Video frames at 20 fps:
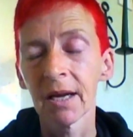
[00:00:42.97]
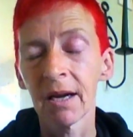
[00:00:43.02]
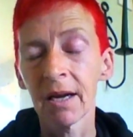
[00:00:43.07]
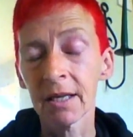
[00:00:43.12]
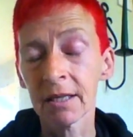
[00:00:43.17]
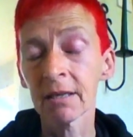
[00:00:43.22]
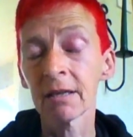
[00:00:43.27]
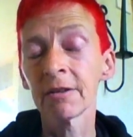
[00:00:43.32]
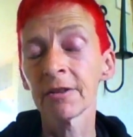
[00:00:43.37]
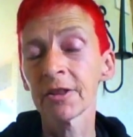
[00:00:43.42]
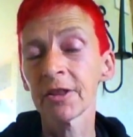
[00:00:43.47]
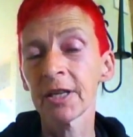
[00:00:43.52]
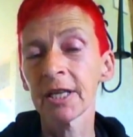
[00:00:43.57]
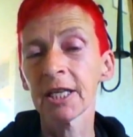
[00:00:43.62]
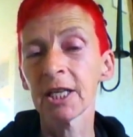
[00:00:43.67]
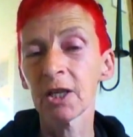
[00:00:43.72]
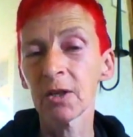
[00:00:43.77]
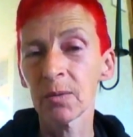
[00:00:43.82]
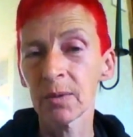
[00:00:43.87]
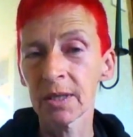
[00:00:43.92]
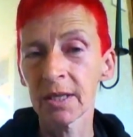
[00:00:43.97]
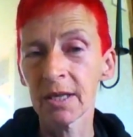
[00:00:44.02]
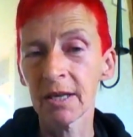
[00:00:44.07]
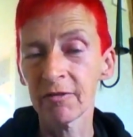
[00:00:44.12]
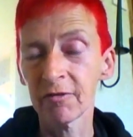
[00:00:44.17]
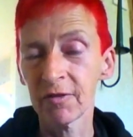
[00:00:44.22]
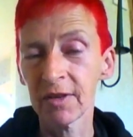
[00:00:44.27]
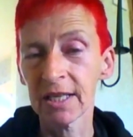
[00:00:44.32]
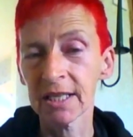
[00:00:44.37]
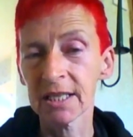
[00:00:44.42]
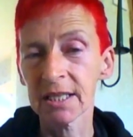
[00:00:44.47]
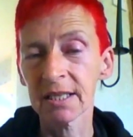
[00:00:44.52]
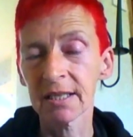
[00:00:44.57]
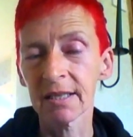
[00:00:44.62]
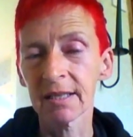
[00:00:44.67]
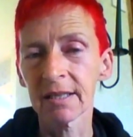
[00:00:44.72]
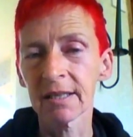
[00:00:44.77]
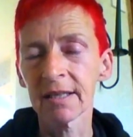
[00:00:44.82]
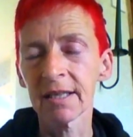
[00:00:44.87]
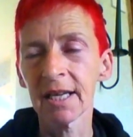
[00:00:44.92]
I can't thank you enough,
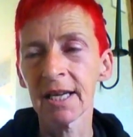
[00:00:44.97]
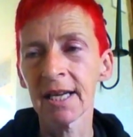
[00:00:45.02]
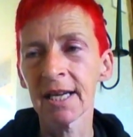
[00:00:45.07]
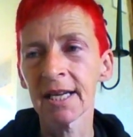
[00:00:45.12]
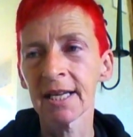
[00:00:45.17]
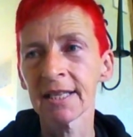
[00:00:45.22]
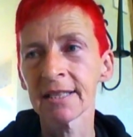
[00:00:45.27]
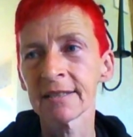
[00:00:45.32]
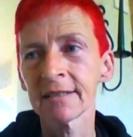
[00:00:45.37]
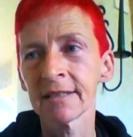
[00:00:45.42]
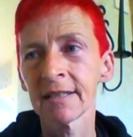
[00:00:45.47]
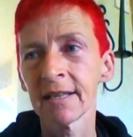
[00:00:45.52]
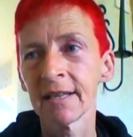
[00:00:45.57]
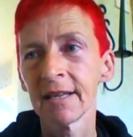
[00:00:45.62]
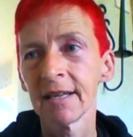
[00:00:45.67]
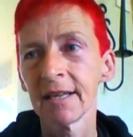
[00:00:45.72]
Vesna, and